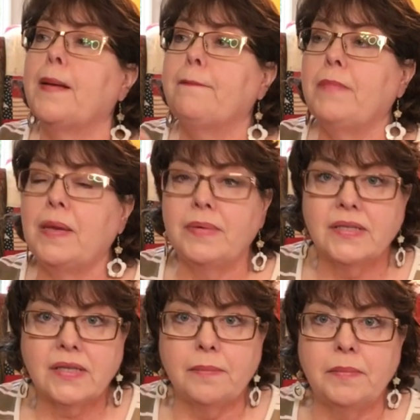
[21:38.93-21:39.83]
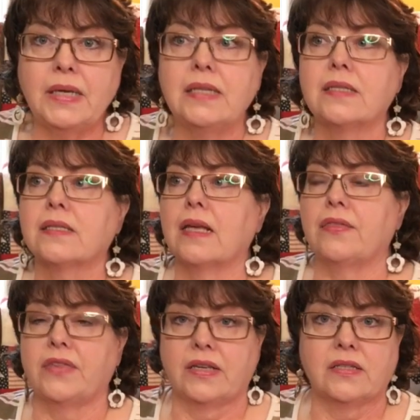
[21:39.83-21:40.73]
maybe some meats
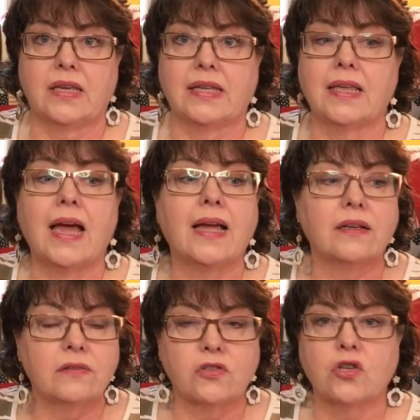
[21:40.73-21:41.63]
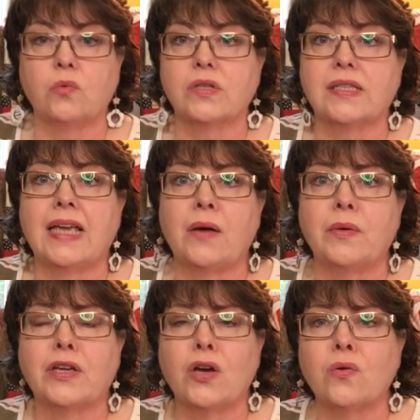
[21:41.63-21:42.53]
and things like that. So we'll see how
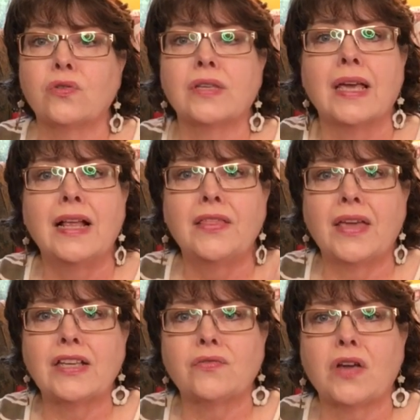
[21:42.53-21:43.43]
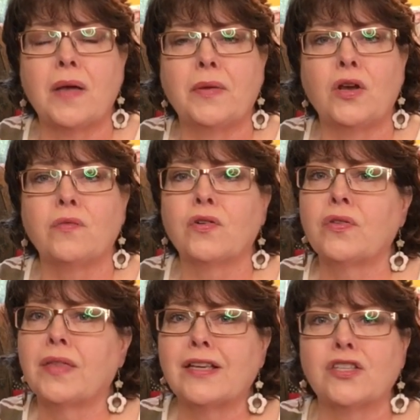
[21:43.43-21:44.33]
it goes. Thanks for coming
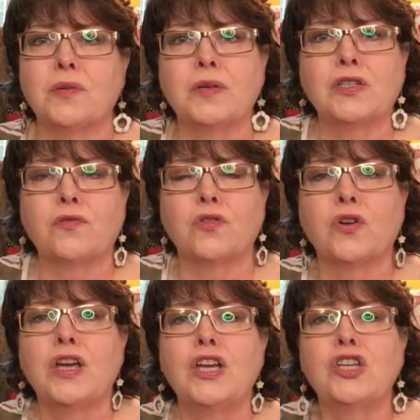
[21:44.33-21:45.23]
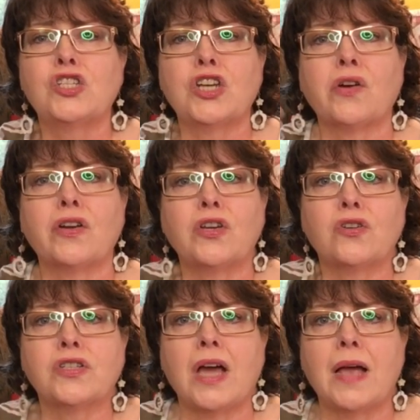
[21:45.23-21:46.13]
over. Thanks so much for sharing
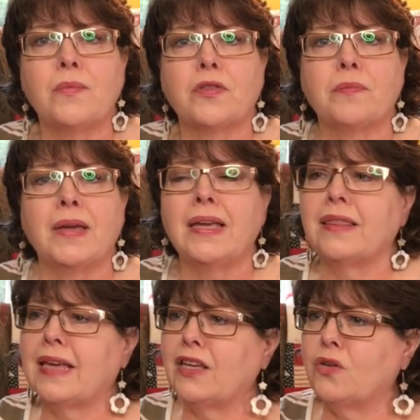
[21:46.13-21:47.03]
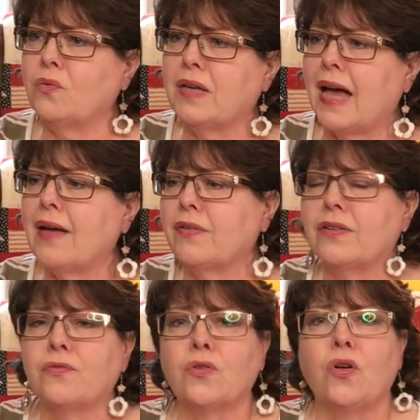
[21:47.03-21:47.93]
your time with me. Thank you,
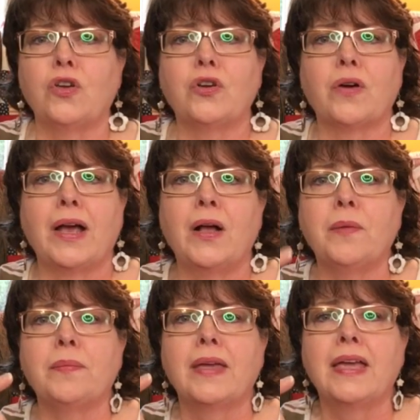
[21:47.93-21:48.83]
Gavin, for all your help